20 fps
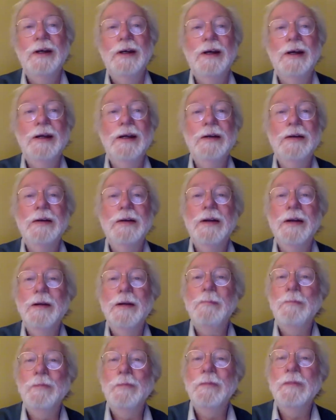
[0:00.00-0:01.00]
And
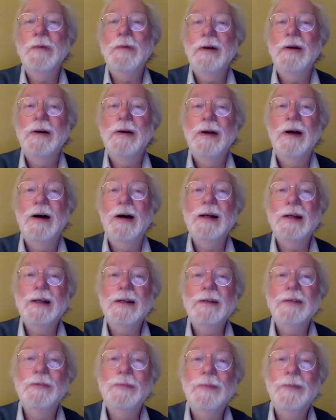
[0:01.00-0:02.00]
I'd
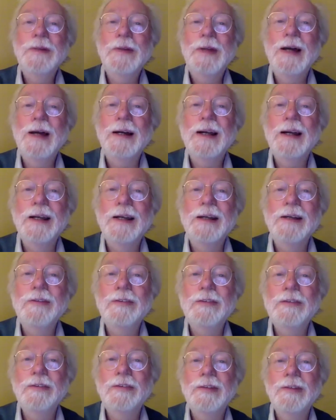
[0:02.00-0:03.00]
like to win that
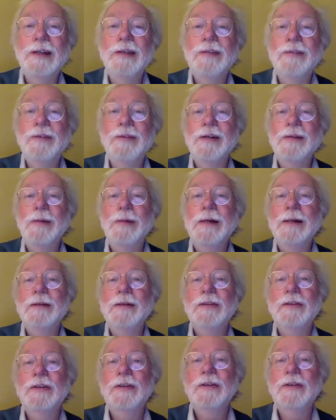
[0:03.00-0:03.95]
case, thank you very much.